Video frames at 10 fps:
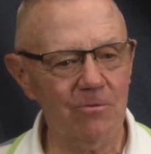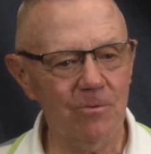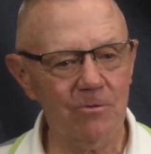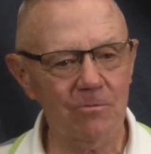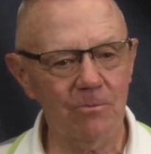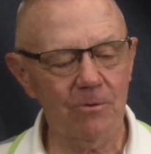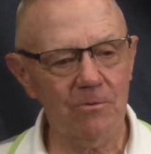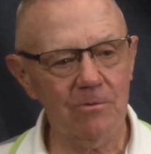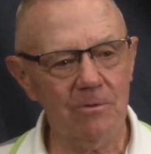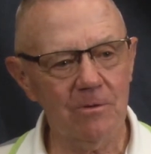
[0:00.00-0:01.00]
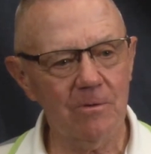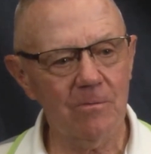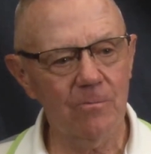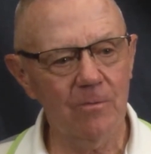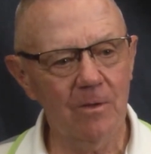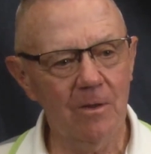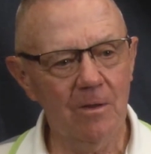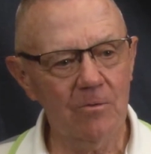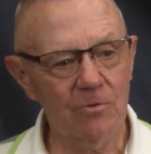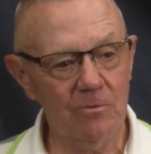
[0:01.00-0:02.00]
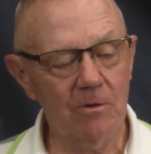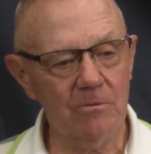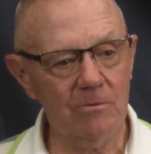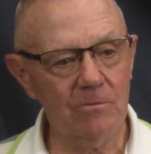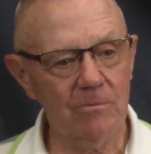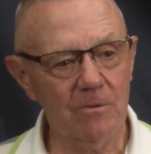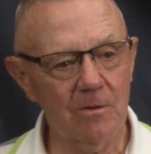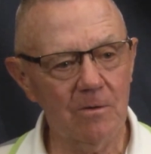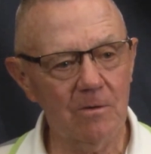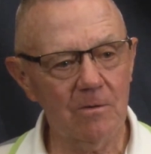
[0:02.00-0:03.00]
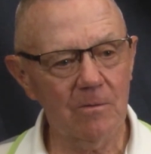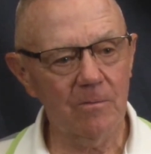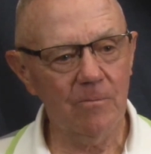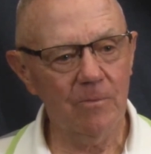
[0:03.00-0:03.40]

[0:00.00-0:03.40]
special person to us, and